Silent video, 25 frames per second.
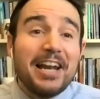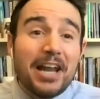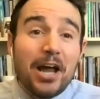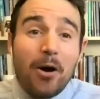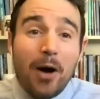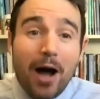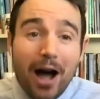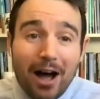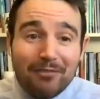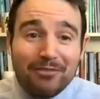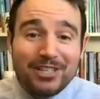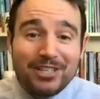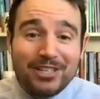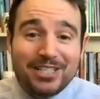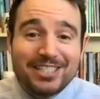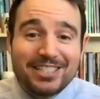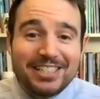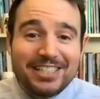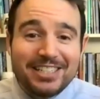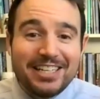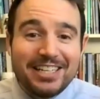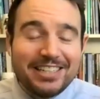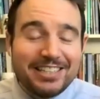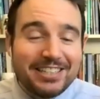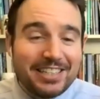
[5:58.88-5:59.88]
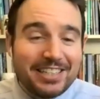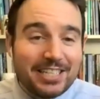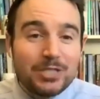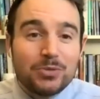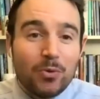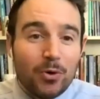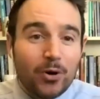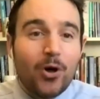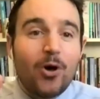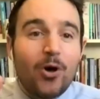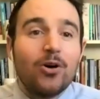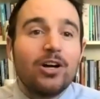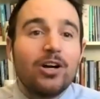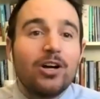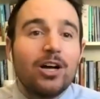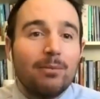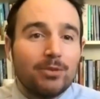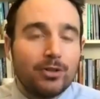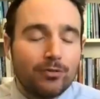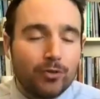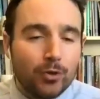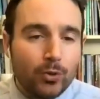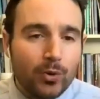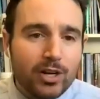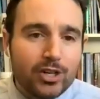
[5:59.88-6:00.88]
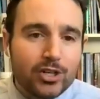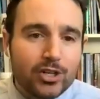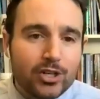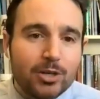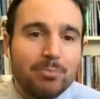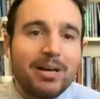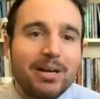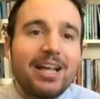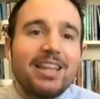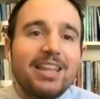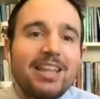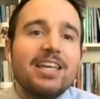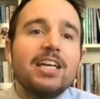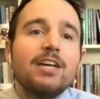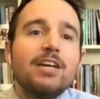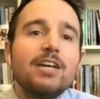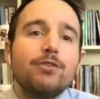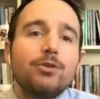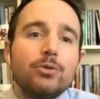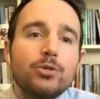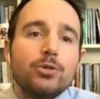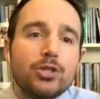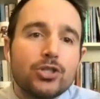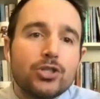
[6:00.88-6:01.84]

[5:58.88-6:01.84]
Now, obviously, this won't all come to fruition, but I think if you